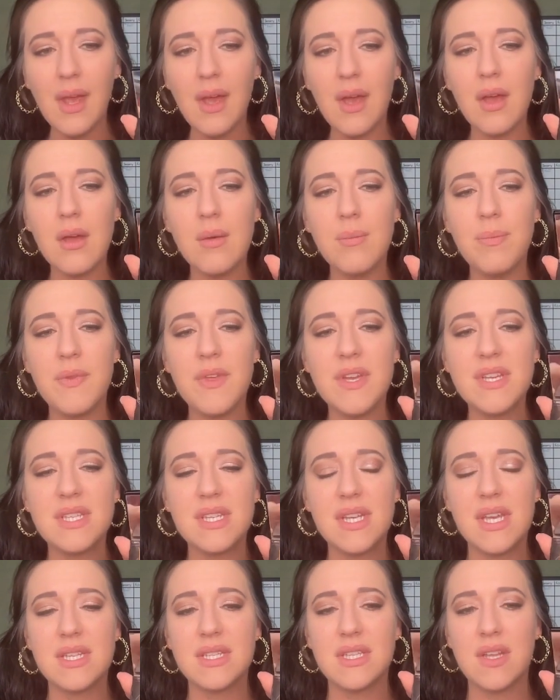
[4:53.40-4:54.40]
This
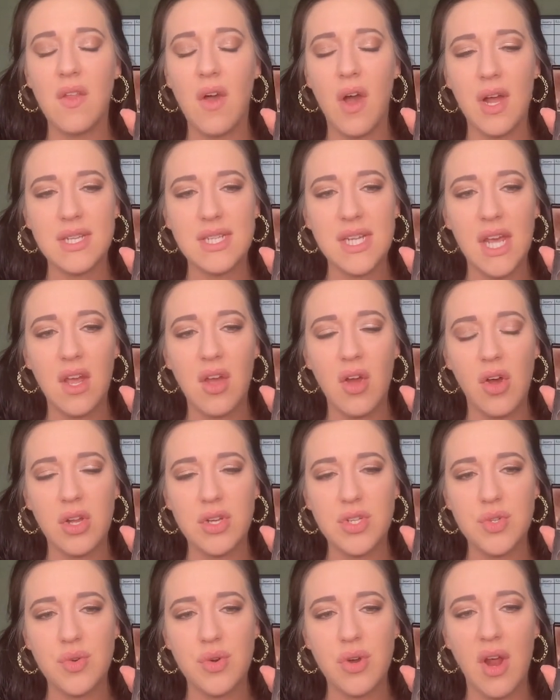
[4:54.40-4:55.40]
is the latte
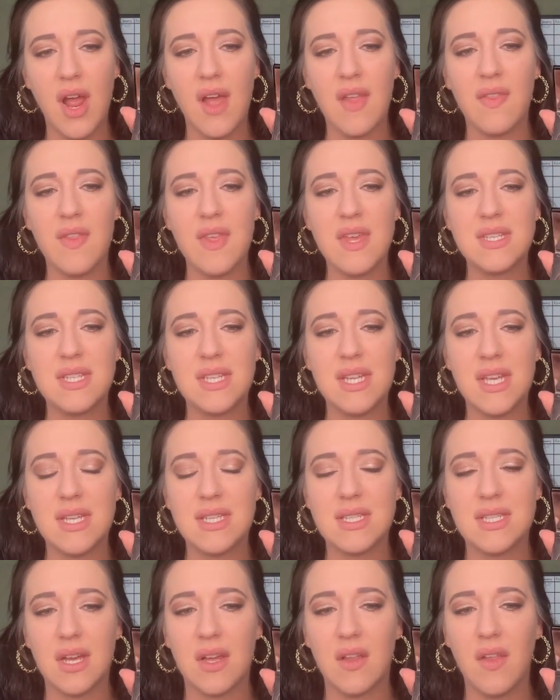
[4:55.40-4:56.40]
contour and this
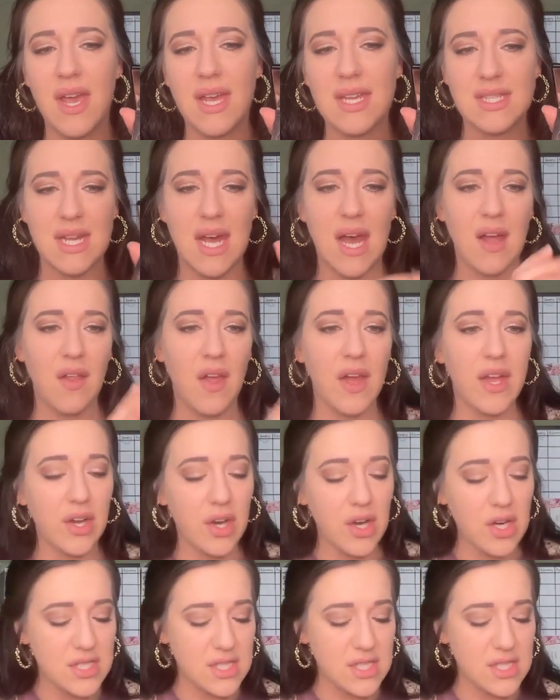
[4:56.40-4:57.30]
is the glazed highlighter.